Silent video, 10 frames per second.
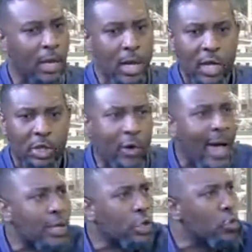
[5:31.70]

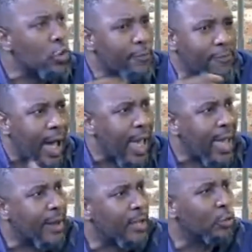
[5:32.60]
try and unify
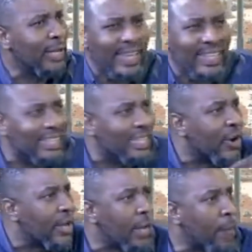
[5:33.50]
and actually
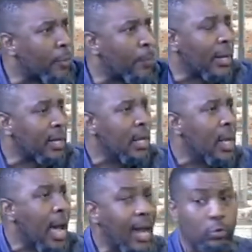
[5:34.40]
integrate them properly,
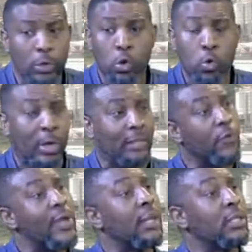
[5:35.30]
and actually look at the
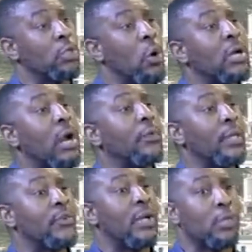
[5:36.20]
realities on ground in
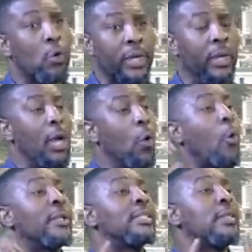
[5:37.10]
Nigeria and say, okay,
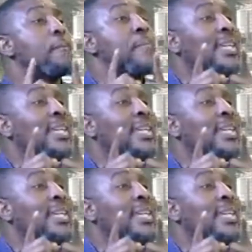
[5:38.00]
what is the best